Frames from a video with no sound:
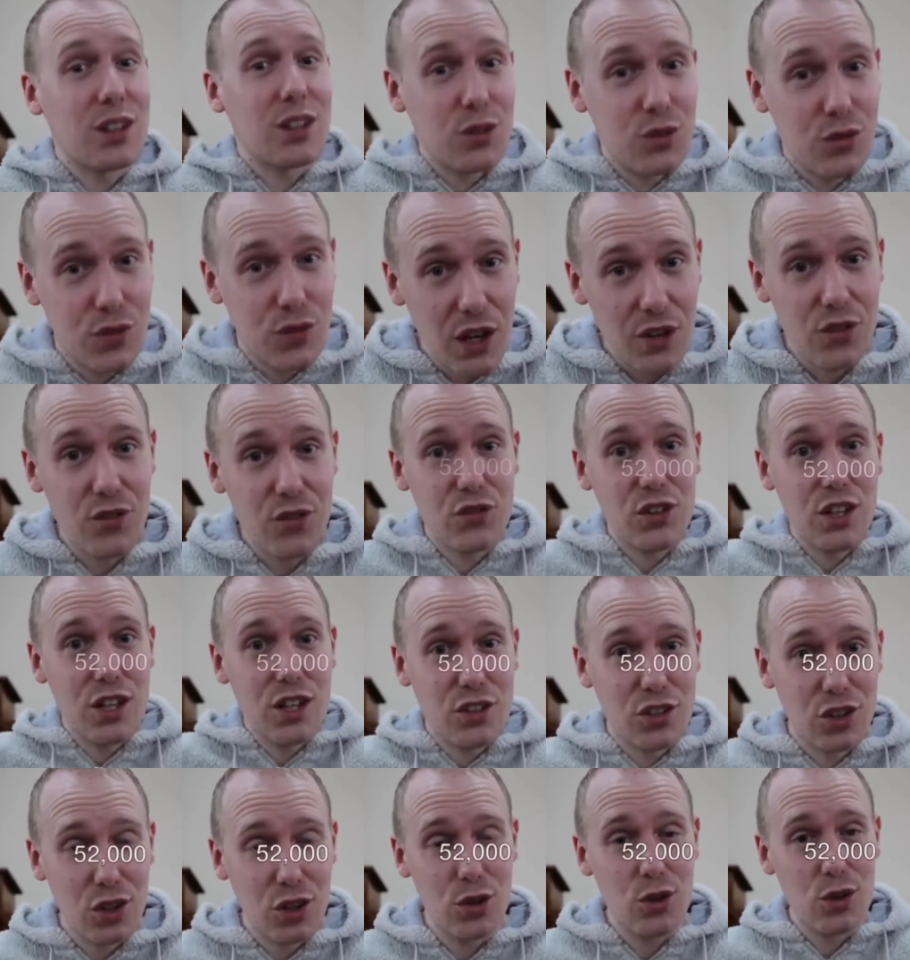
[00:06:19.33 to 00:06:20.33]
that's
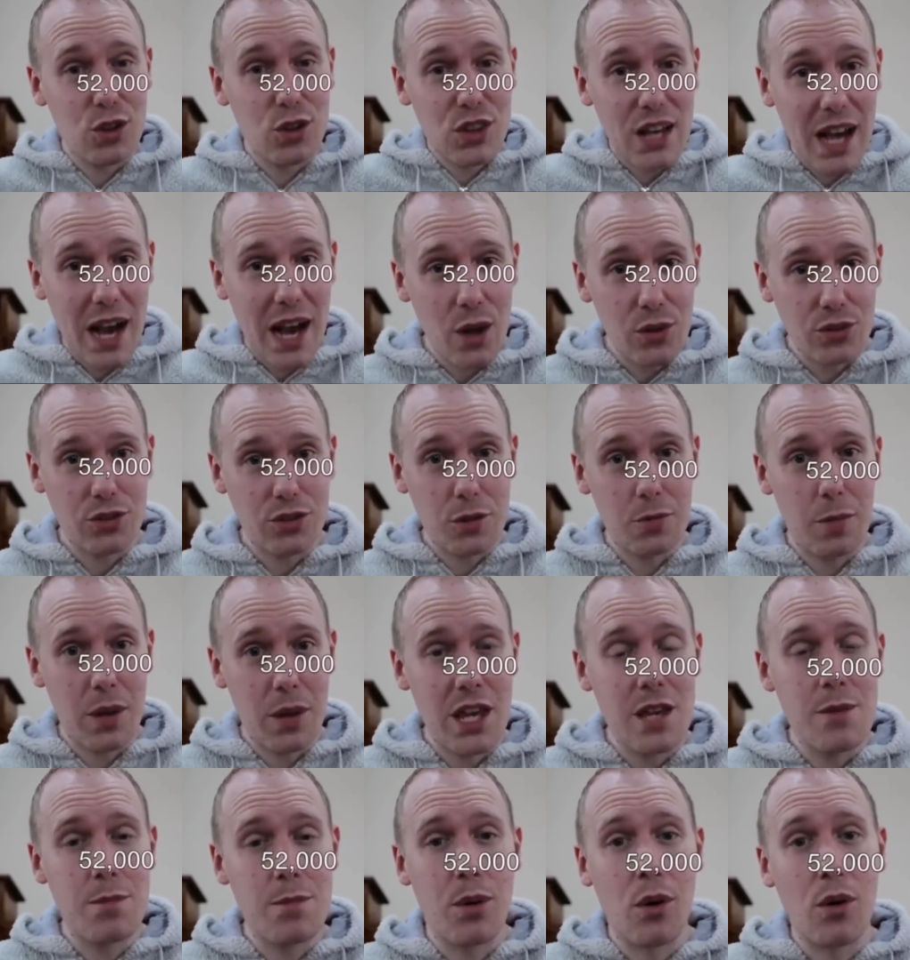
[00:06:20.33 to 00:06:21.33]

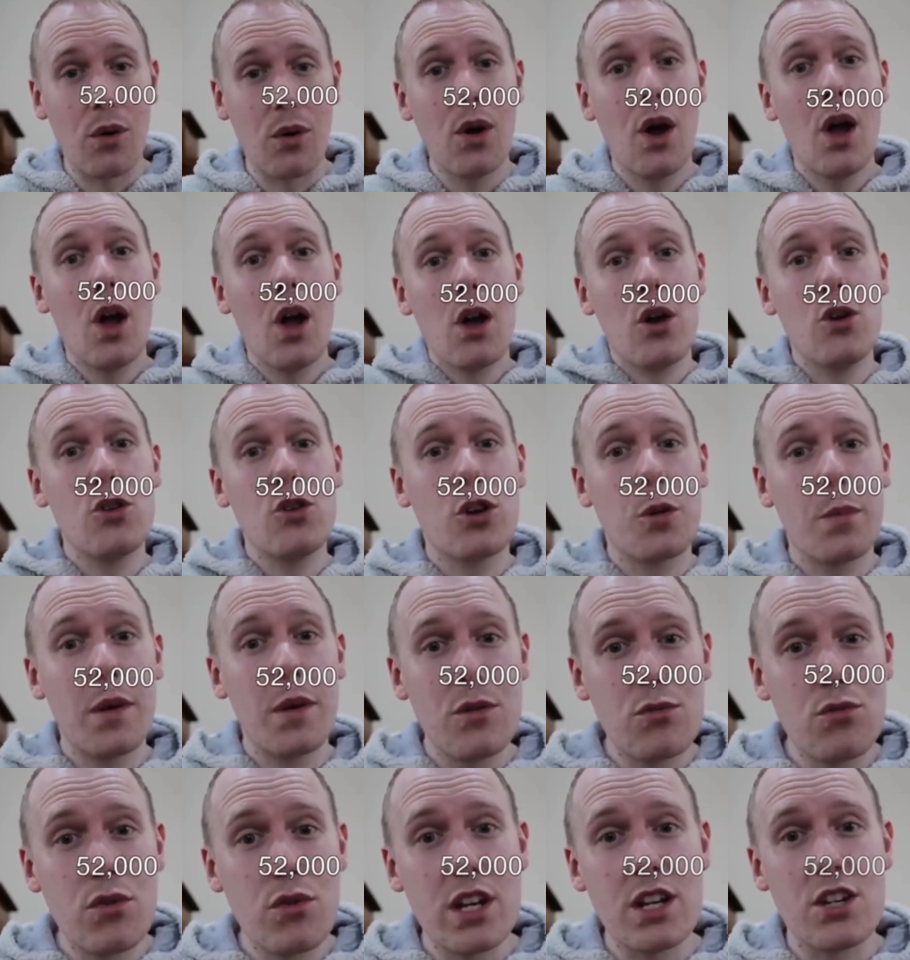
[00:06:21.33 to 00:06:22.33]
52,000 people who
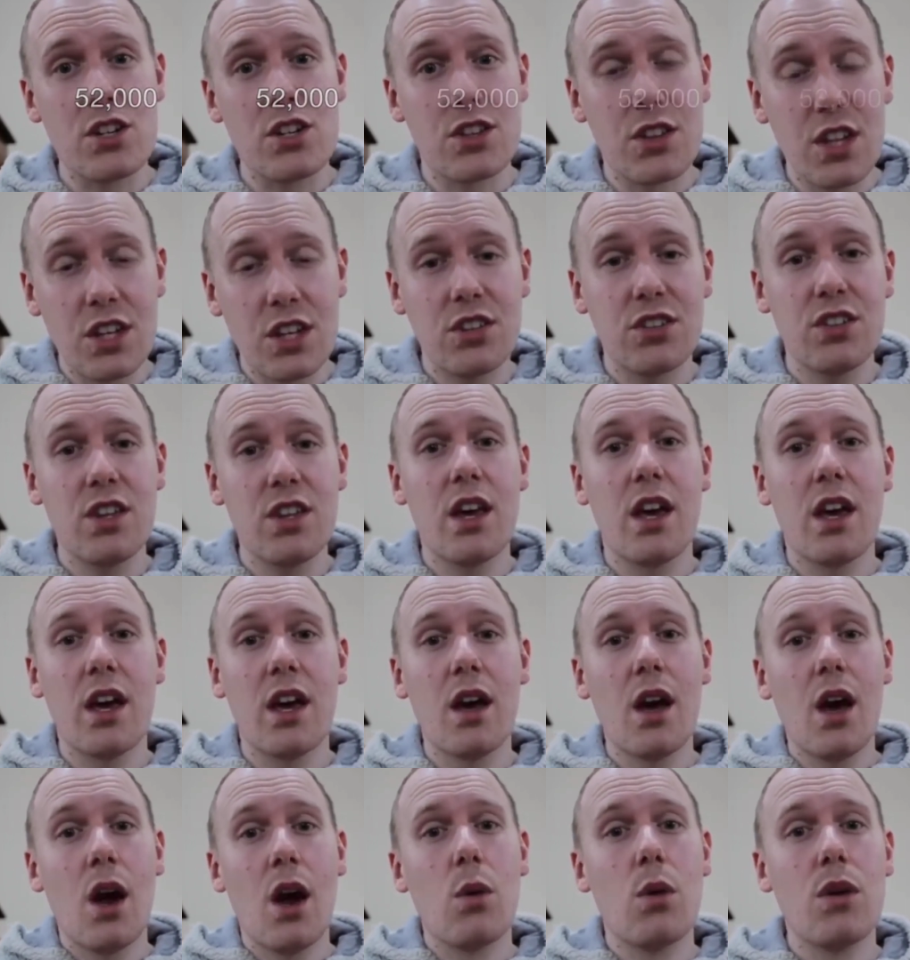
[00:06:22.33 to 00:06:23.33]
could be reached this
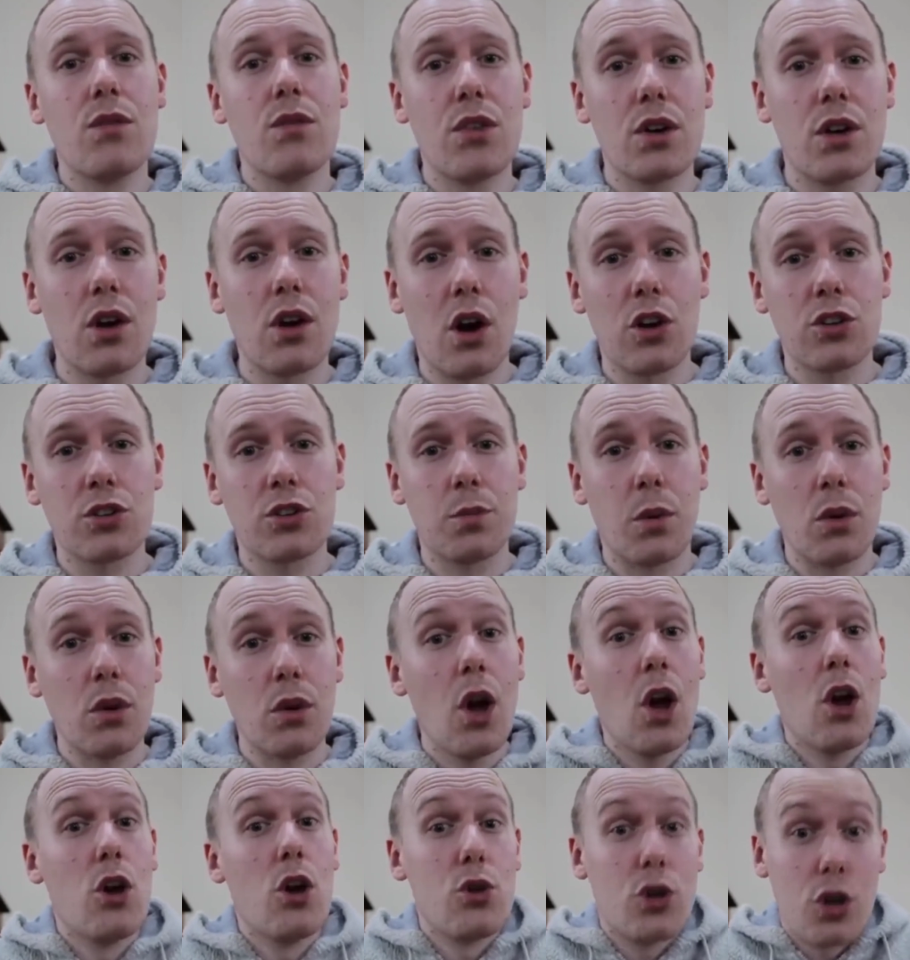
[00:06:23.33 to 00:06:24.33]
year with the
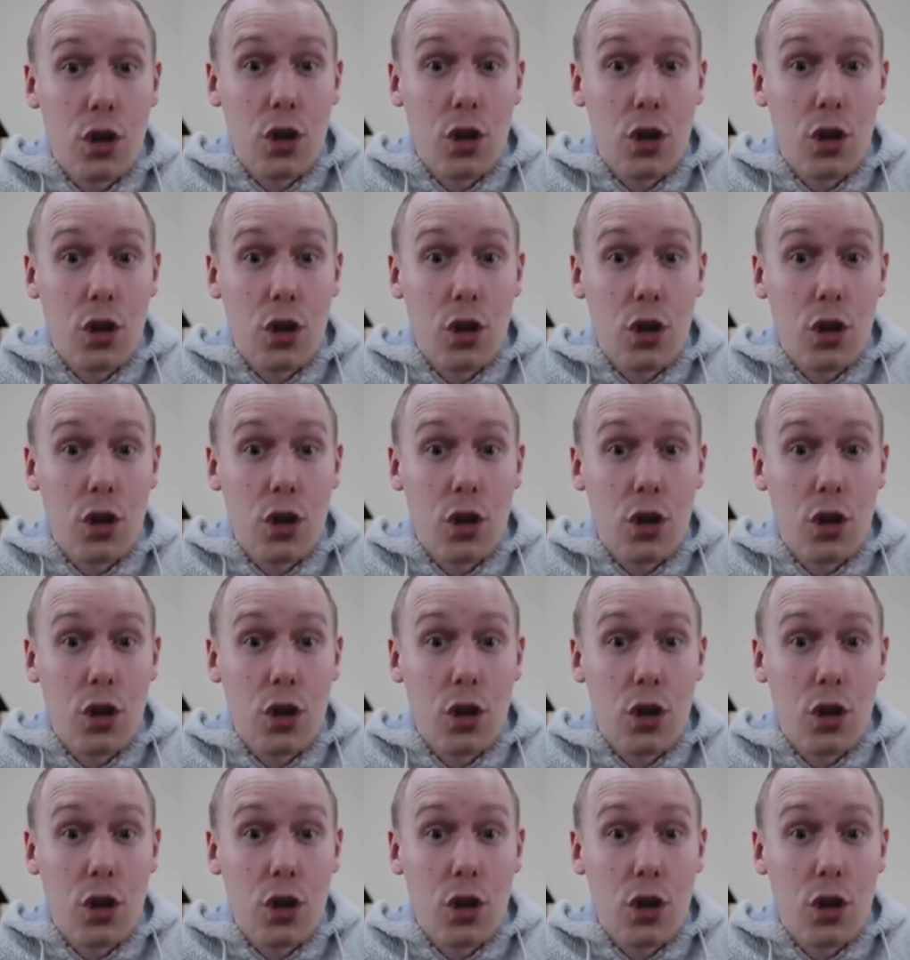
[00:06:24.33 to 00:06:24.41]
gospel,